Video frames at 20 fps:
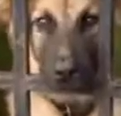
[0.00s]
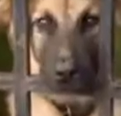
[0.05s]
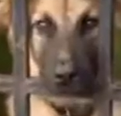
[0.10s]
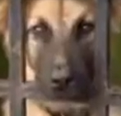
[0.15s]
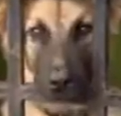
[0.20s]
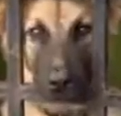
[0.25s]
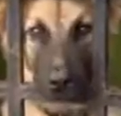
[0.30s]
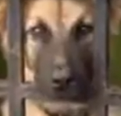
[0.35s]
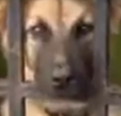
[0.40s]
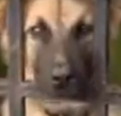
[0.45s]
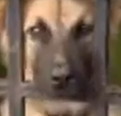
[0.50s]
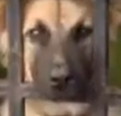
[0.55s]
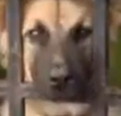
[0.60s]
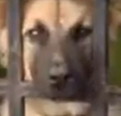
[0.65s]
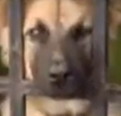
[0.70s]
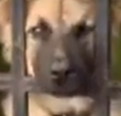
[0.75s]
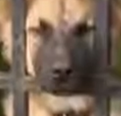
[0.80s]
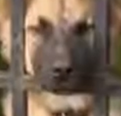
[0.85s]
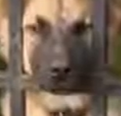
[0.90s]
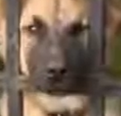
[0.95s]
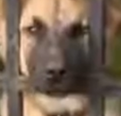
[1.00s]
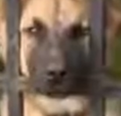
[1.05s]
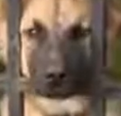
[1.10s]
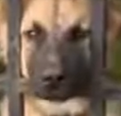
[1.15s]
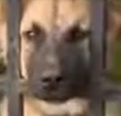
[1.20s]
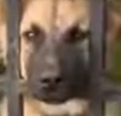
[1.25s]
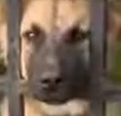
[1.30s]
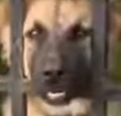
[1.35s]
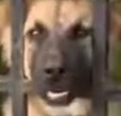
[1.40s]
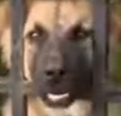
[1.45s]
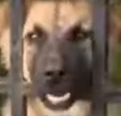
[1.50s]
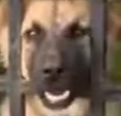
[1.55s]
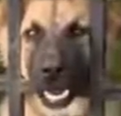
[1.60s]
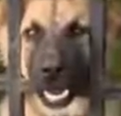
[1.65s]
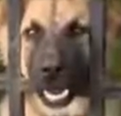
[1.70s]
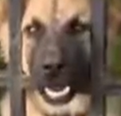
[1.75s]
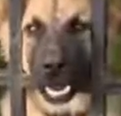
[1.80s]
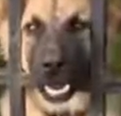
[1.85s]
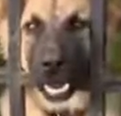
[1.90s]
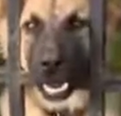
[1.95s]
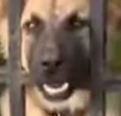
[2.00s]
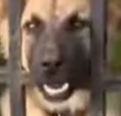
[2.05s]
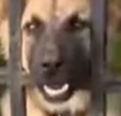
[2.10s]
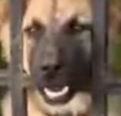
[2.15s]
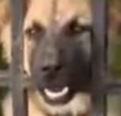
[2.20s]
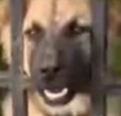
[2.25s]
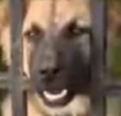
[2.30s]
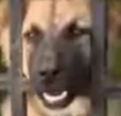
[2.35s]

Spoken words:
should be really vaccinated. Human beings,